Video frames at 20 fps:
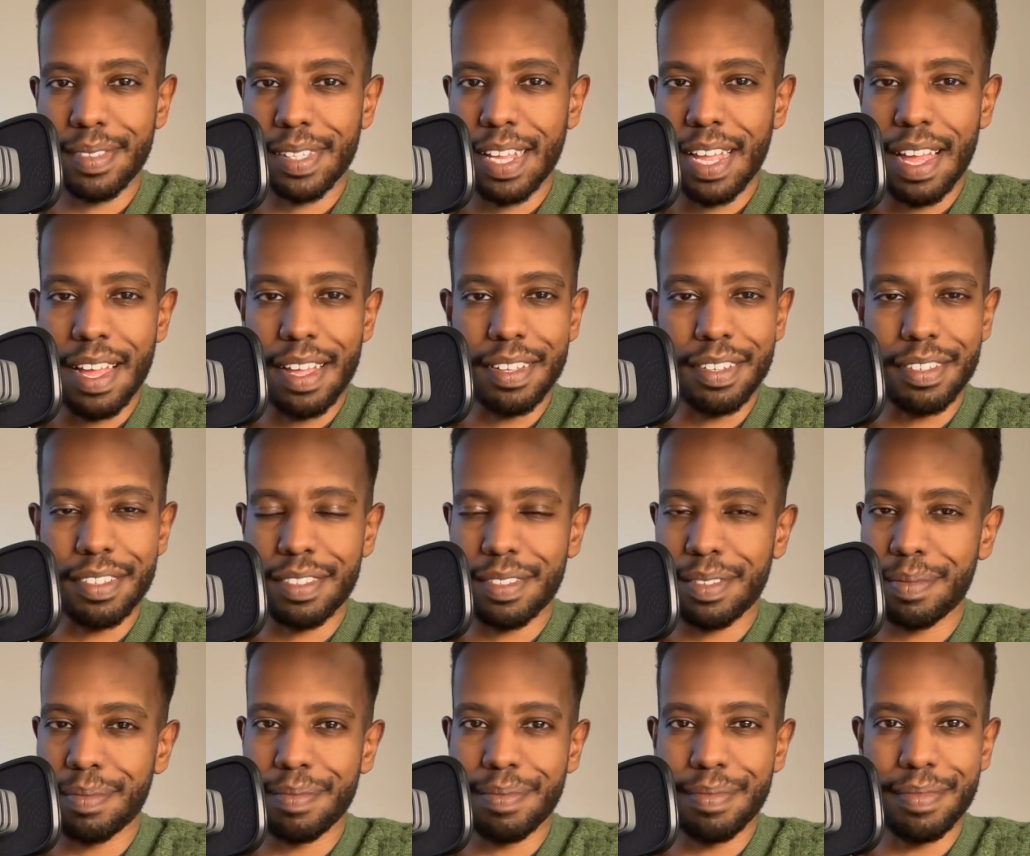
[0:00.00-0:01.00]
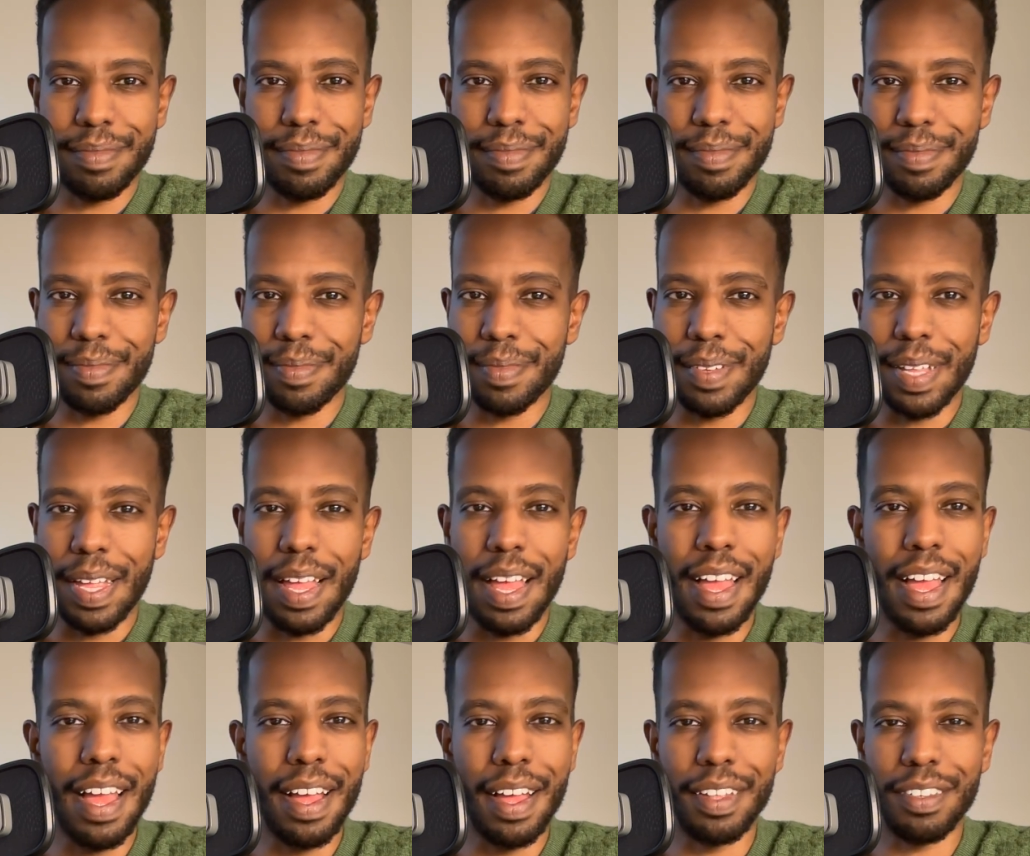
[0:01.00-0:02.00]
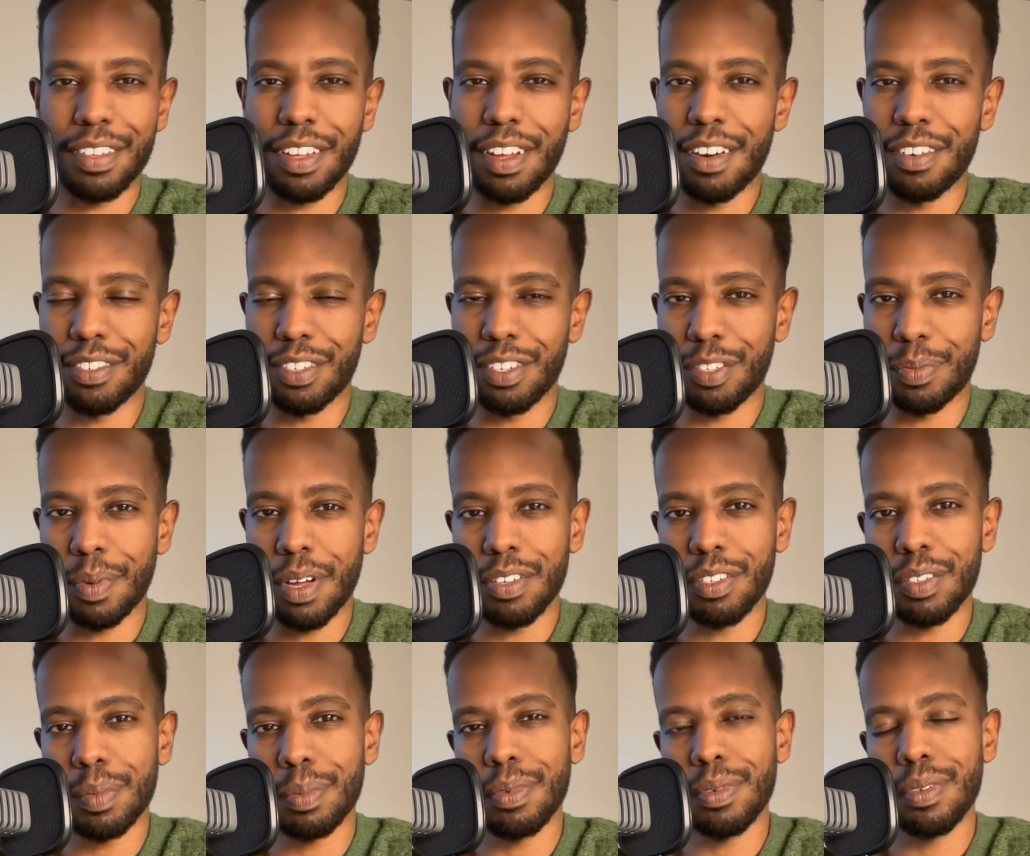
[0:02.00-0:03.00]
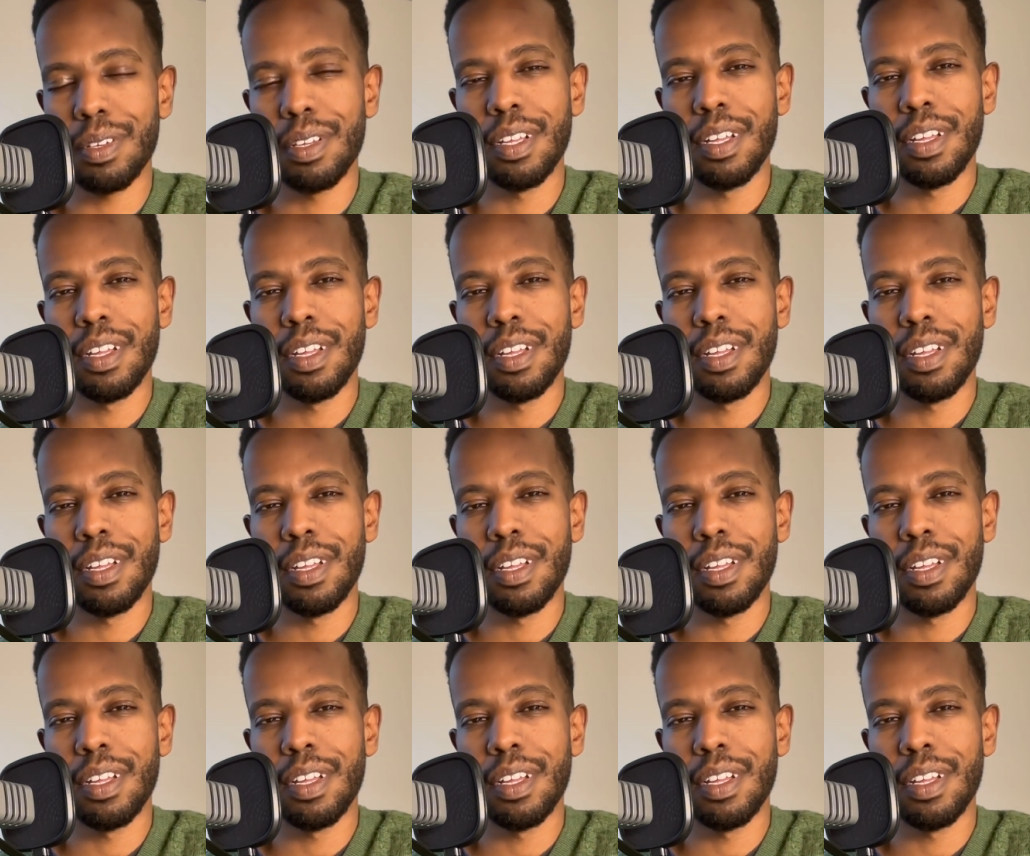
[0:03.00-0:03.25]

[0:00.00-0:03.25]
as as hard as possible.